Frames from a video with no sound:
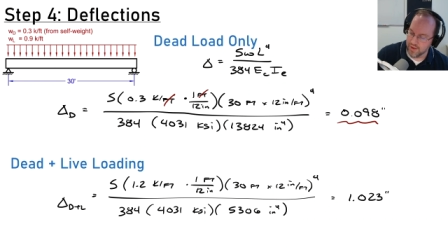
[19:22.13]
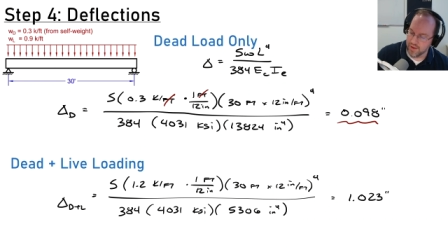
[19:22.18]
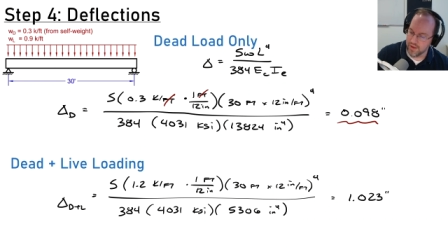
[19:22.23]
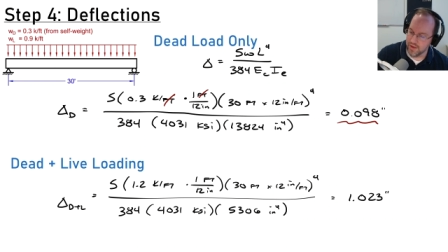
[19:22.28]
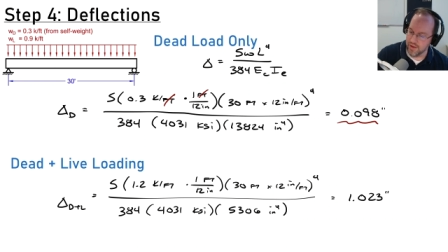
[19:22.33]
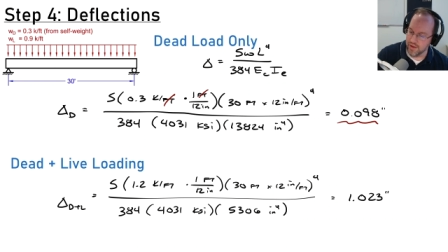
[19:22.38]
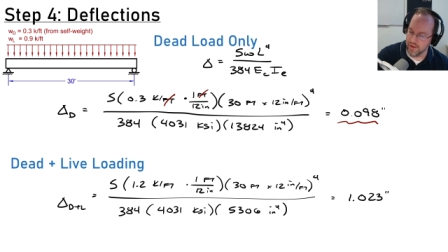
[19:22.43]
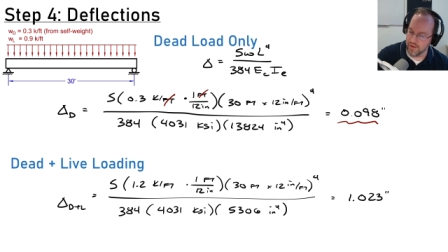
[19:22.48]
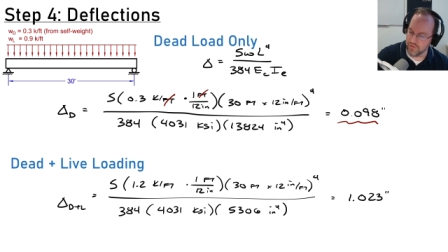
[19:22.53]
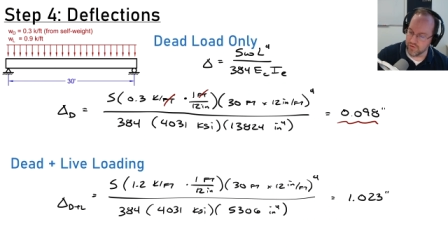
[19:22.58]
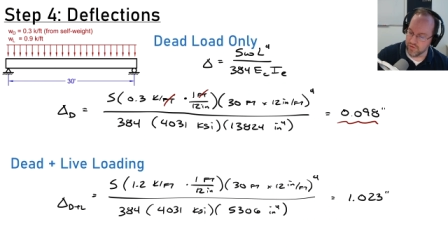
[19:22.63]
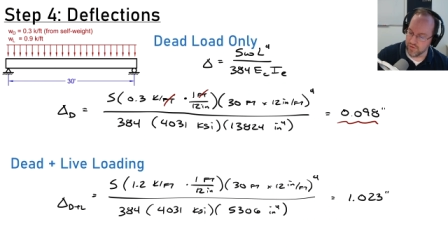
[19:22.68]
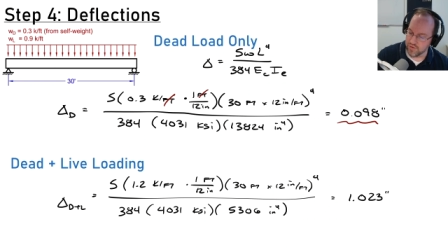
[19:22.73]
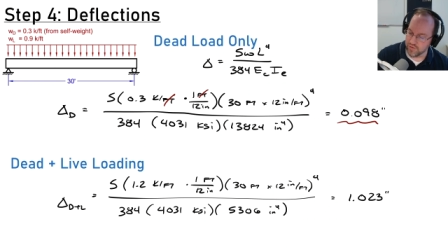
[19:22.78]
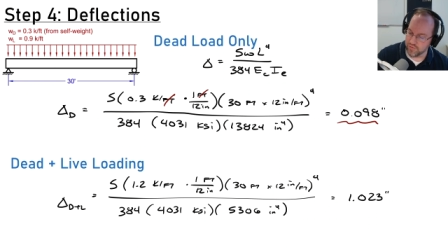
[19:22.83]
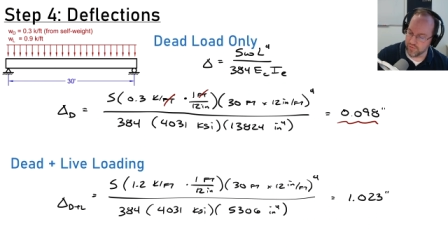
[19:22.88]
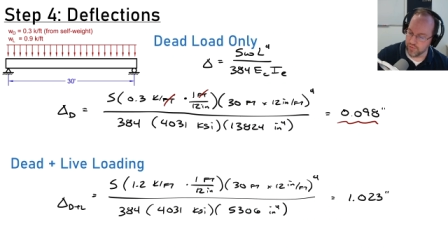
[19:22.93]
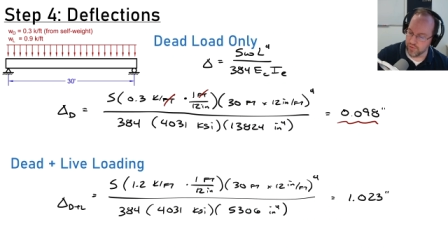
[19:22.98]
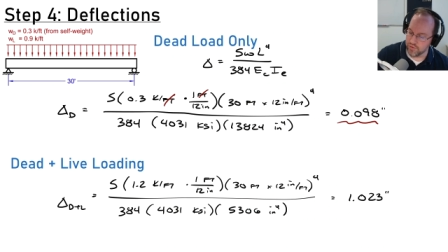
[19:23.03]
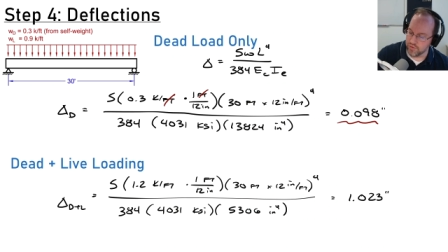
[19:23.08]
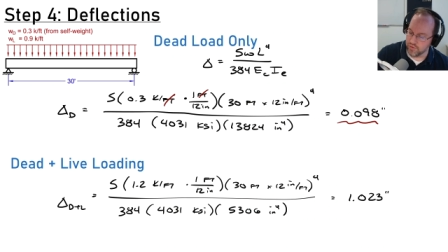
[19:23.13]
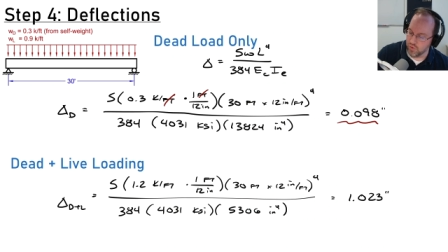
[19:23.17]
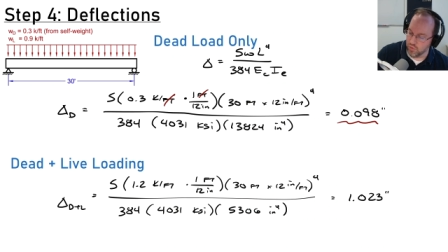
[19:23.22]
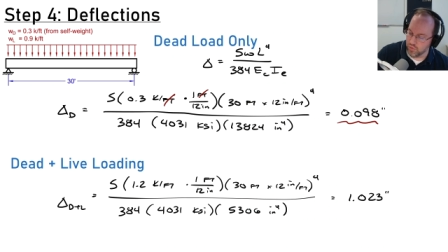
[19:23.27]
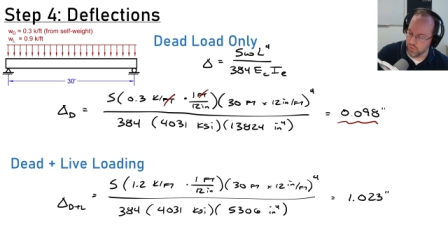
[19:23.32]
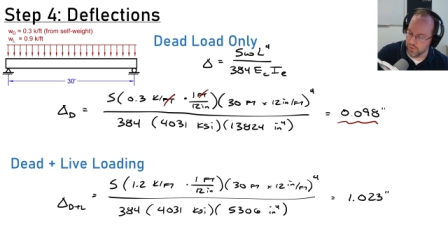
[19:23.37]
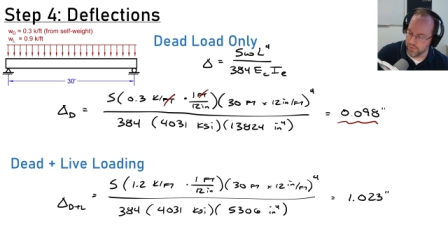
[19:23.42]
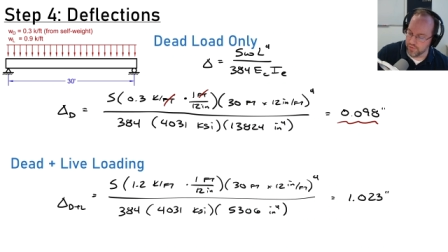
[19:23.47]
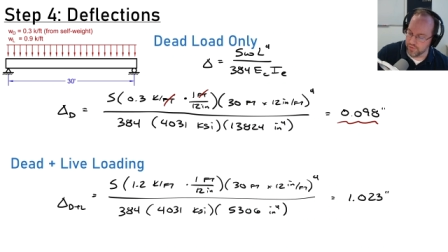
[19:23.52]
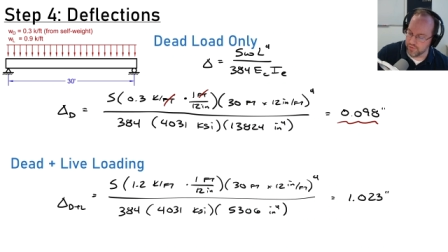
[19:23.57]
inches for the
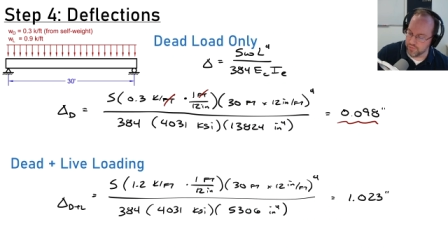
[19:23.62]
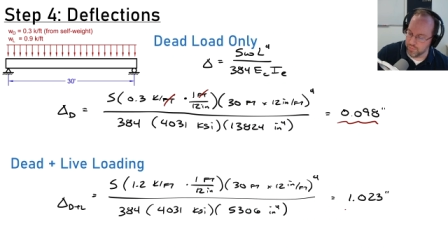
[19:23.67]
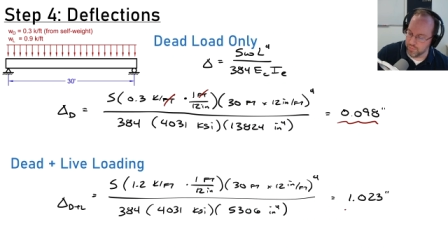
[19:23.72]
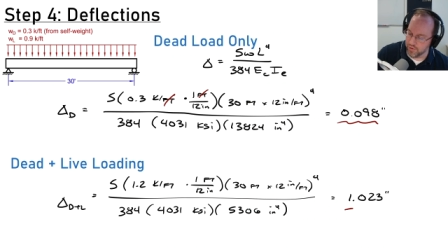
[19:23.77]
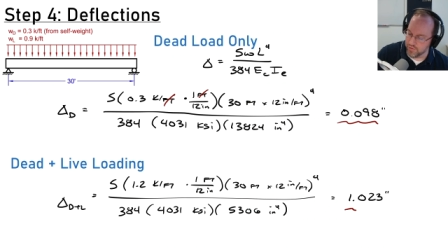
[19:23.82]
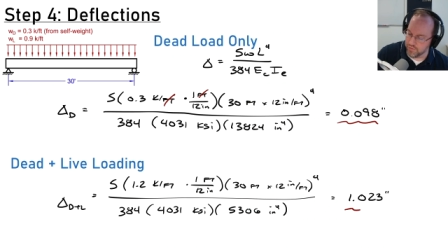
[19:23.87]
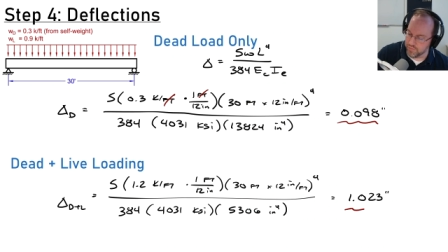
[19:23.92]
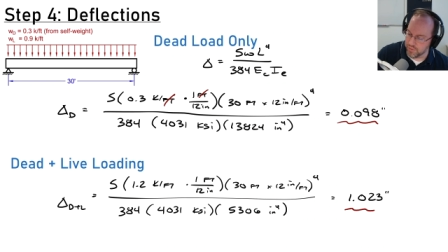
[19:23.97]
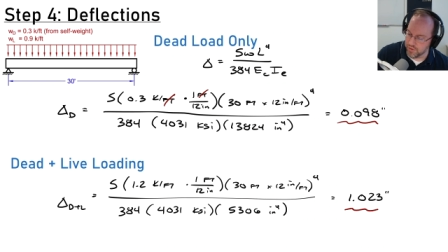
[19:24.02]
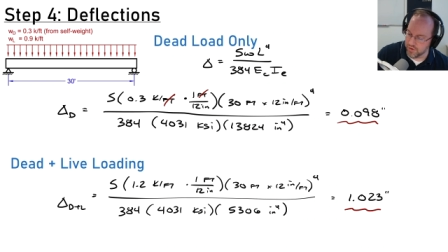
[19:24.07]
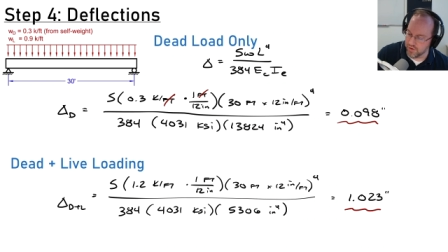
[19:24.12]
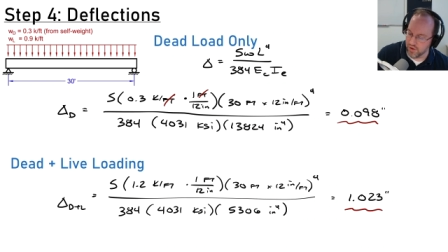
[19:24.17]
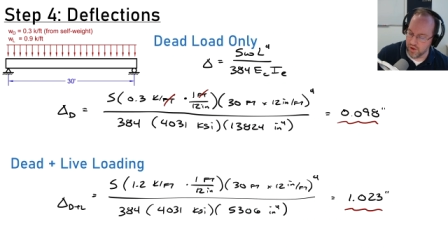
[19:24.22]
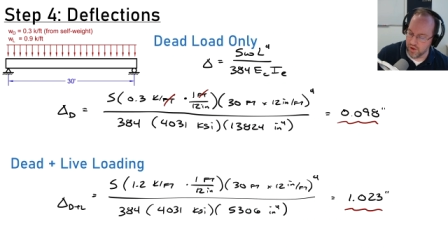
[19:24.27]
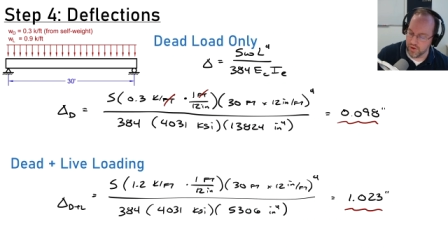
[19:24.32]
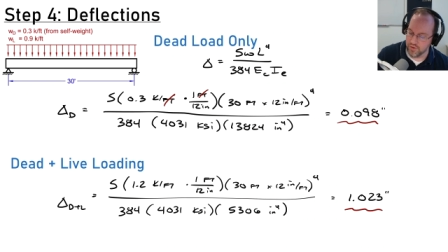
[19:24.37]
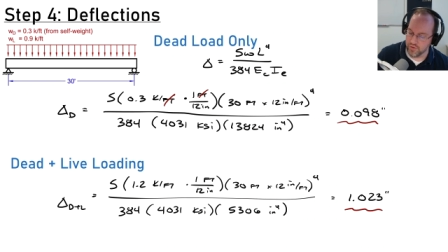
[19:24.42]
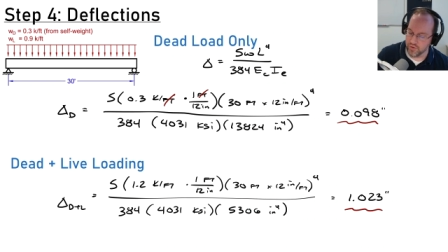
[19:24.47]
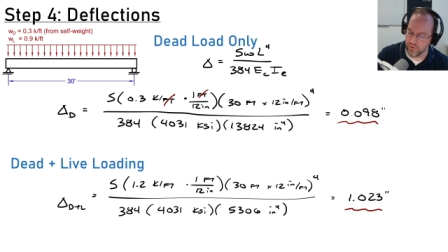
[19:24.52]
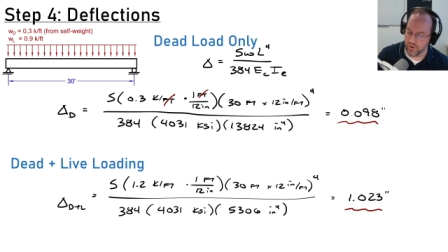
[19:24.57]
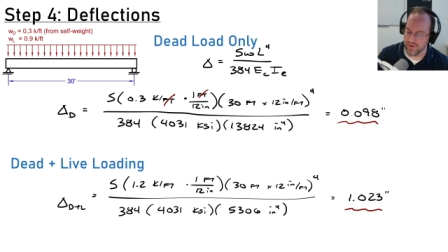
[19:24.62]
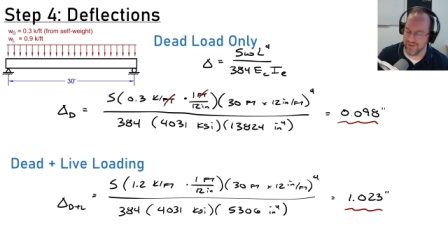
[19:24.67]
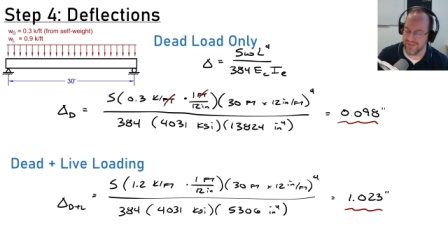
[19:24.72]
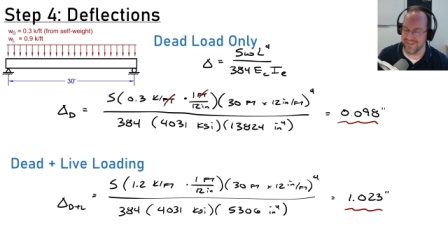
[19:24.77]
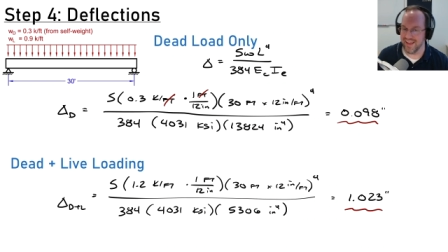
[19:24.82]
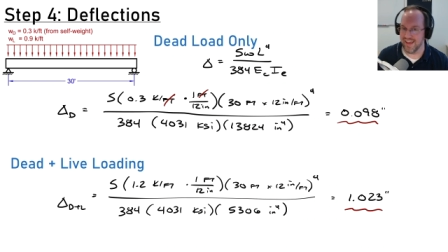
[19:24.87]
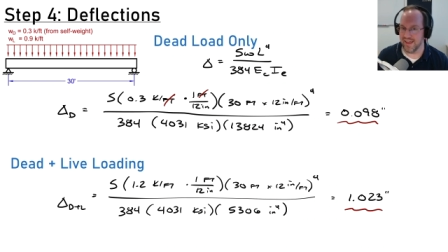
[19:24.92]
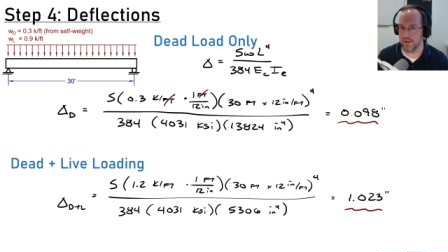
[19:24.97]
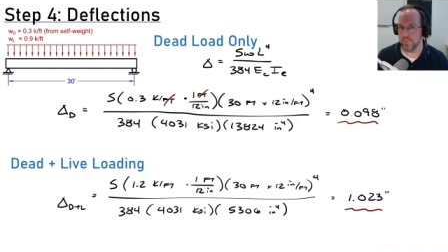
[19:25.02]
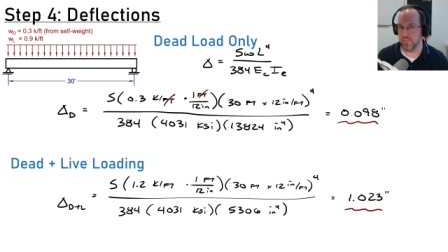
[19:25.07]
total displacement under
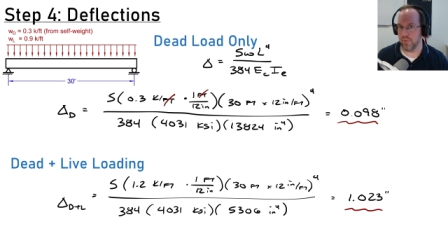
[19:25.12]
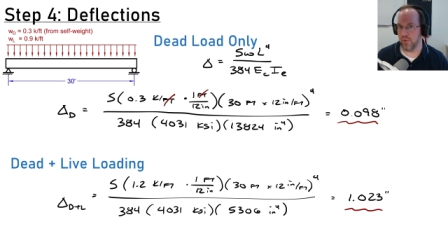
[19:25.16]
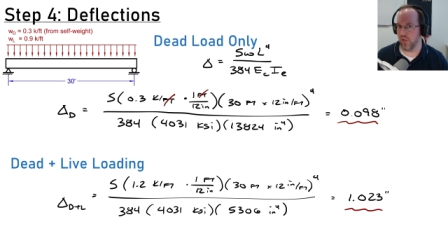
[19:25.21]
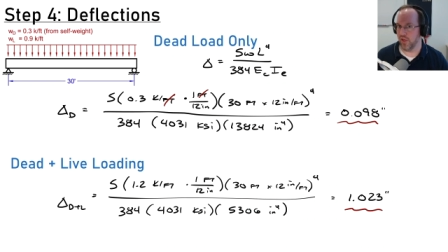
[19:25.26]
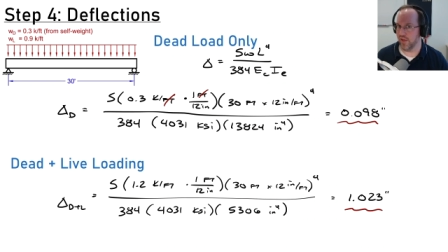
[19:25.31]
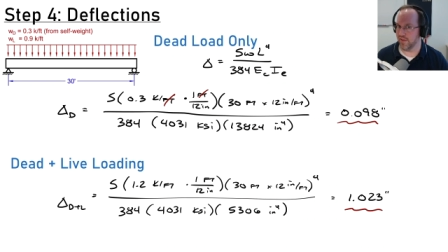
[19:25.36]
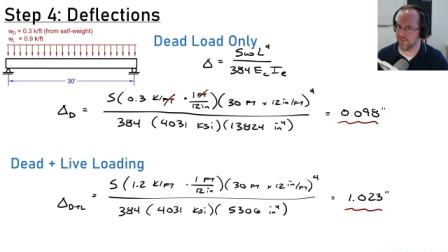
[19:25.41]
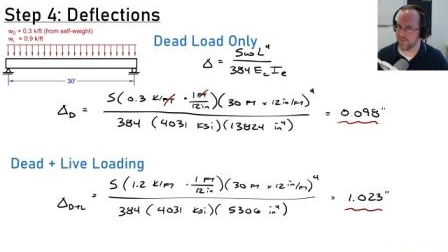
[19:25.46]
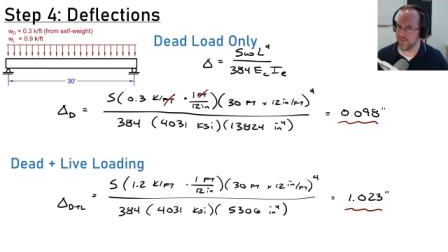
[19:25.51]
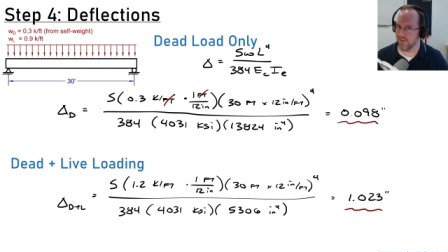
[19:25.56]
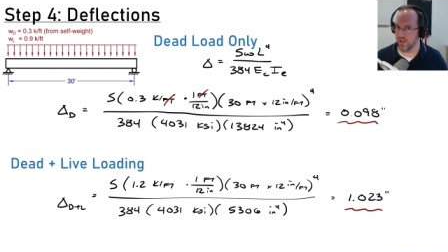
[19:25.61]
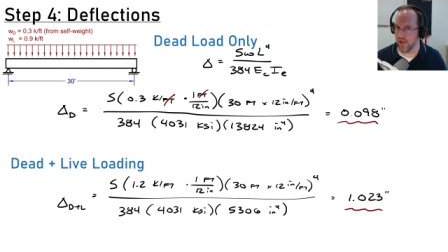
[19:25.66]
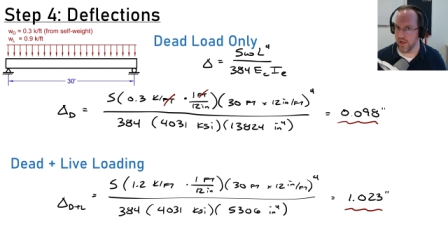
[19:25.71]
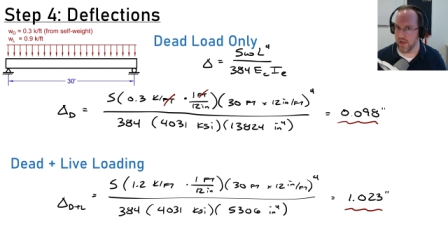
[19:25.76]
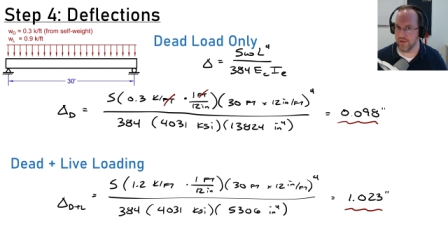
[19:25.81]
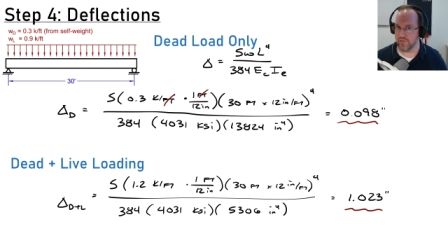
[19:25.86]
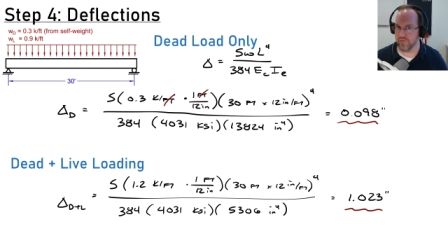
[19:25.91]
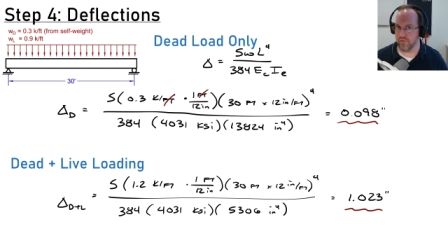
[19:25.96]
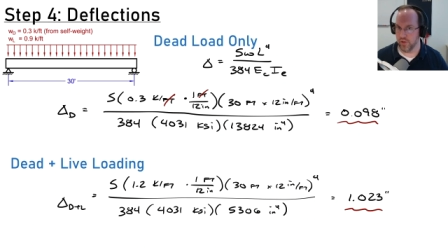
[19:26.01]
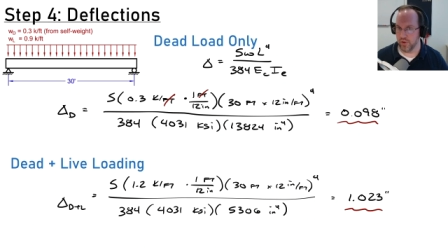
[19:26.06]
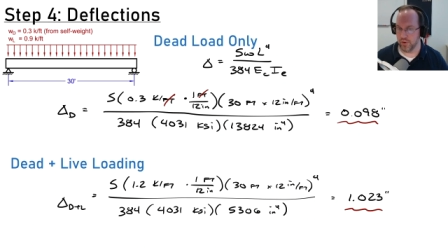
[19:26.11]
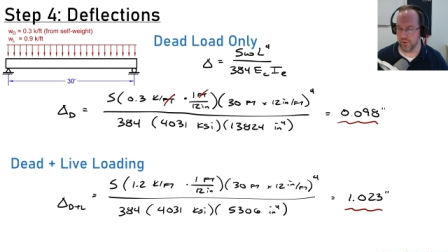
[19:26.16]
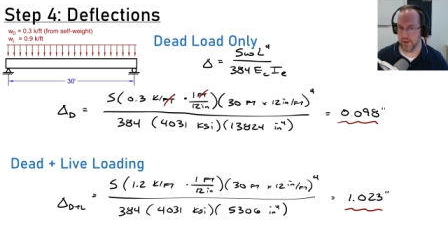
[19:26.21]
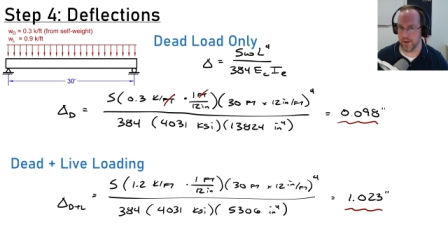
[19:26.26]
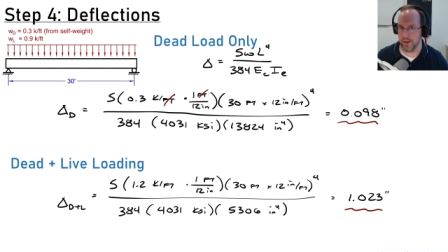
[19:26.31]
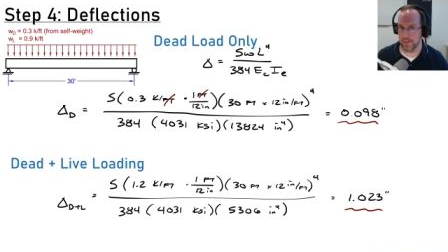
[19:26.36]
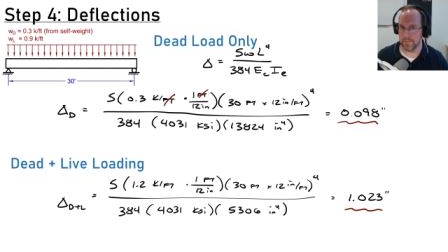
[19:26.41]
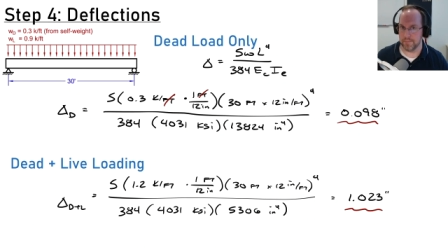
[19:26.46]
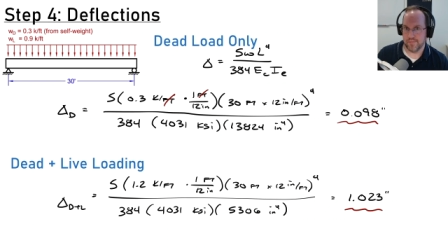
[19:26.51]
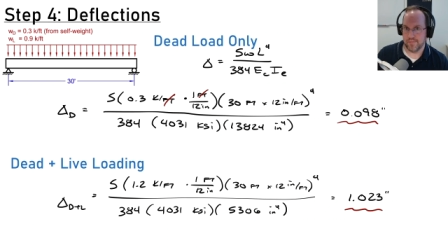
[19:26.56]
dead plus live loading.